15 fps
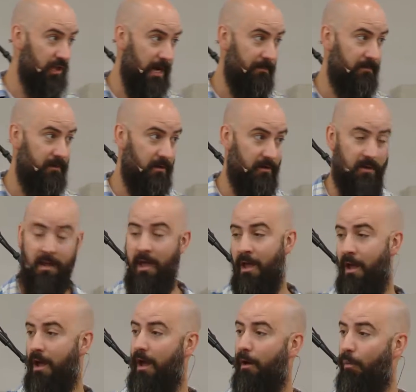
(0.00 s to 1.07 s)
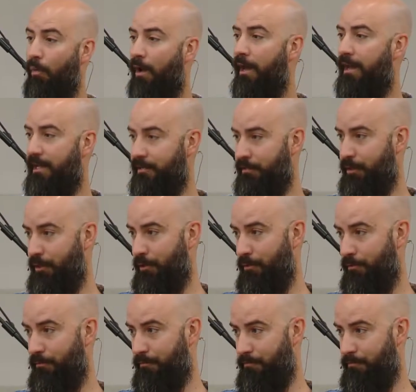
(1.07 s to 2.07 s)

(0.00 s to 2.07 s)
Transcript: chapter uh, 1 and 2.